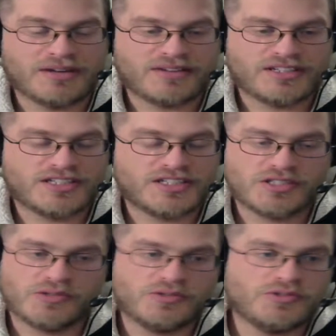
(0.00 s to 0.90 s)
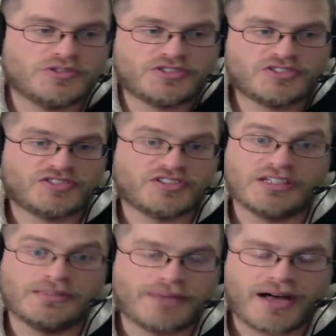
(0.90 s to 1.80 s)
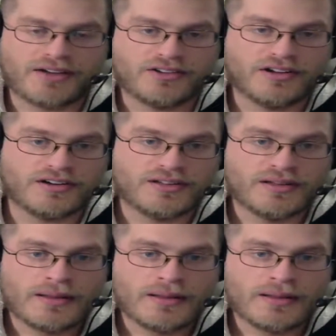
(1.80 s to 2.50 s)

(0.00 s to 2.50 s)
I have a huge Steam backlog